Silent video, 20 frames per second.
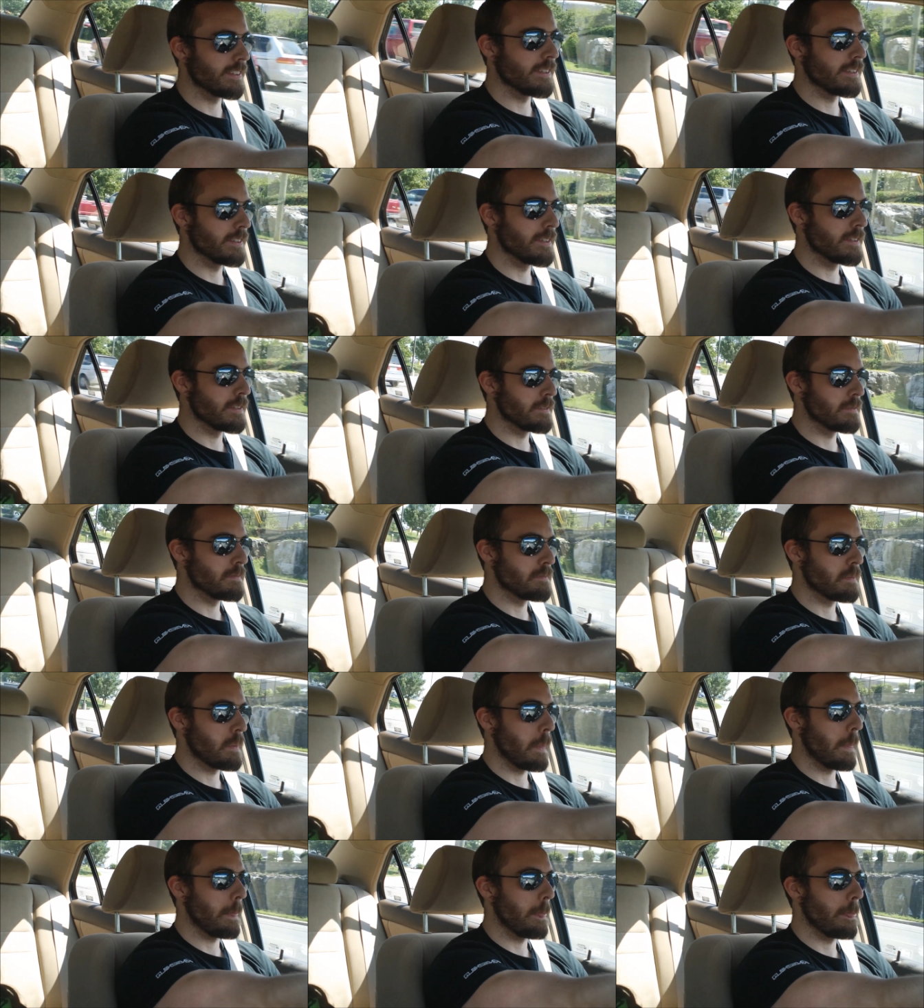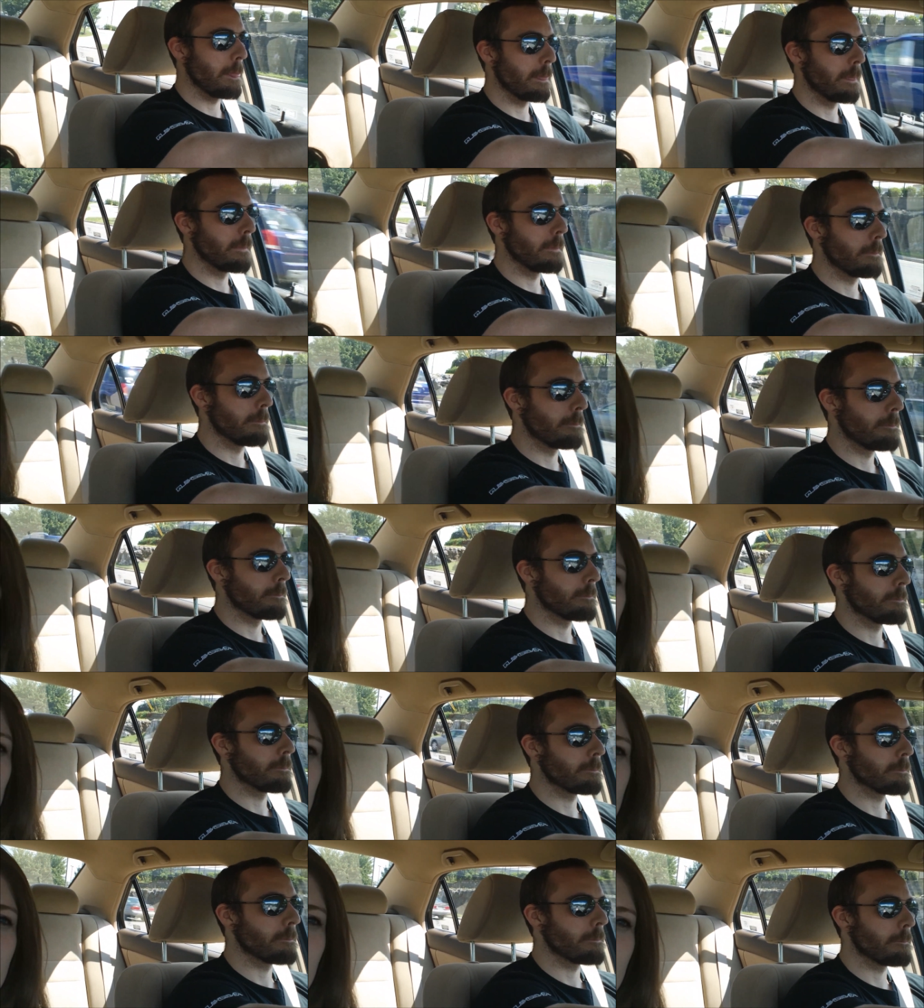He, yeah, he's really low. Do you?
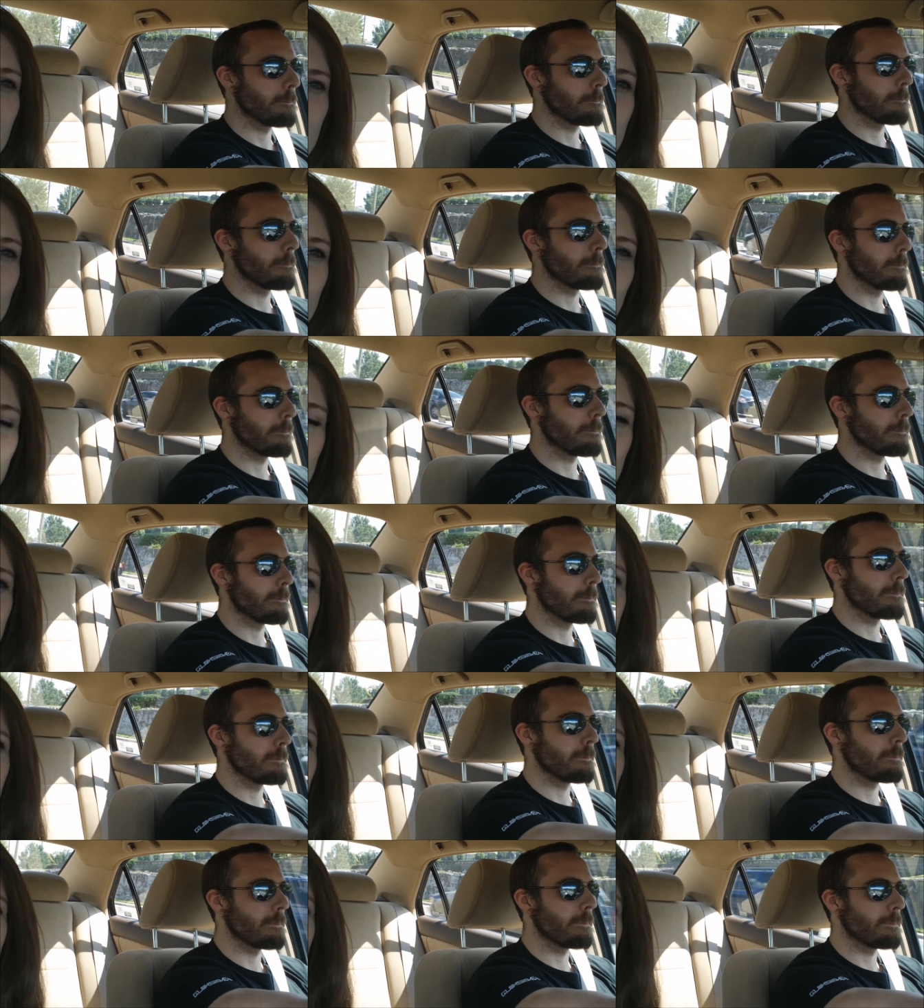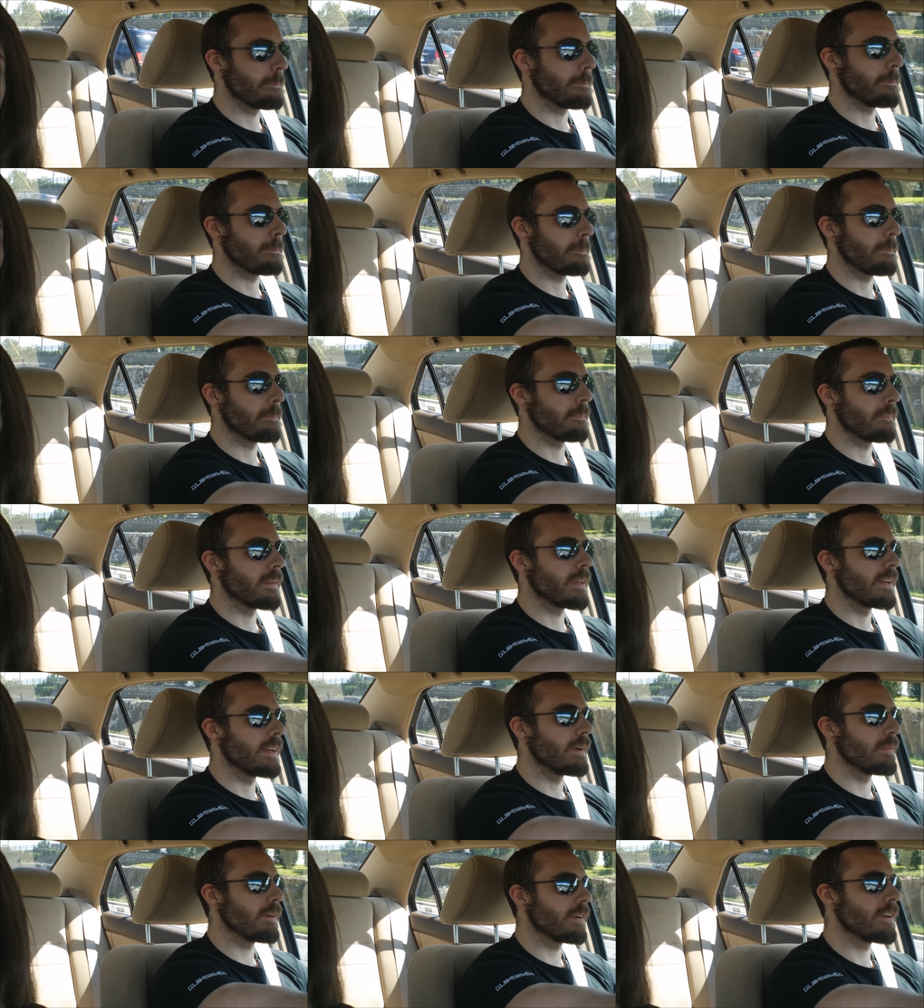Uh, can I show? Oh, it's got a license plate
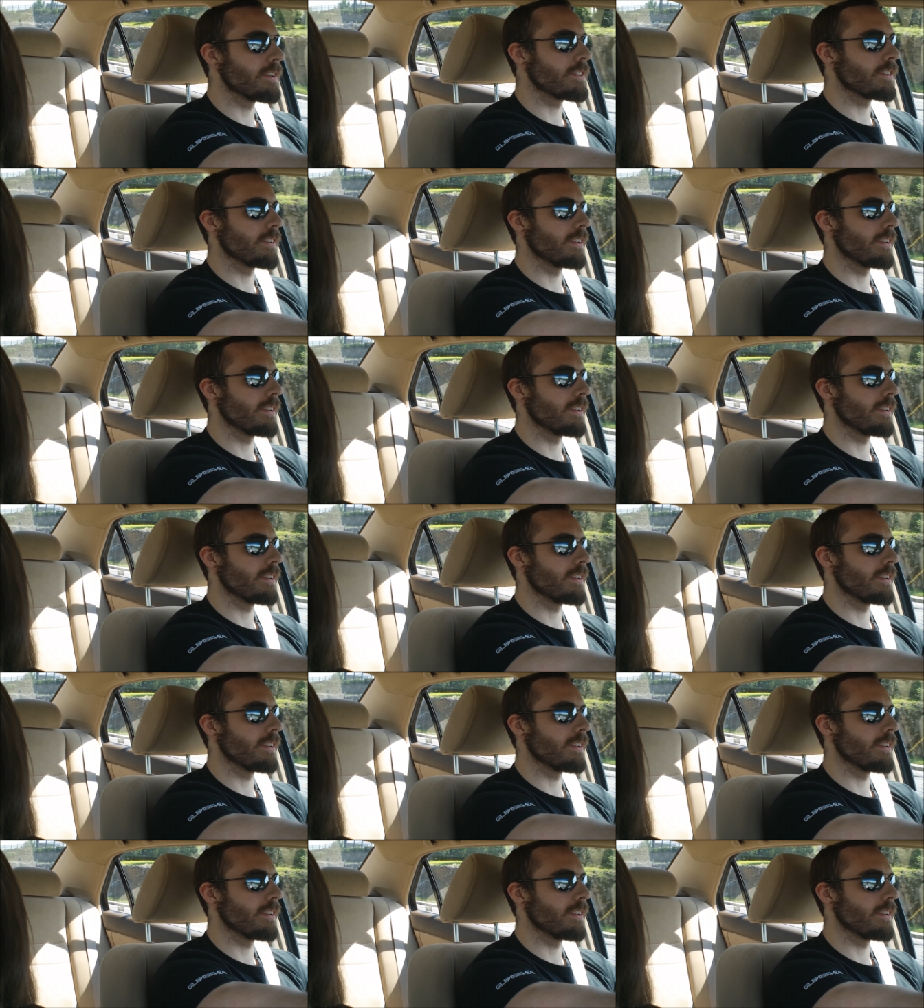number. Yeah, I don't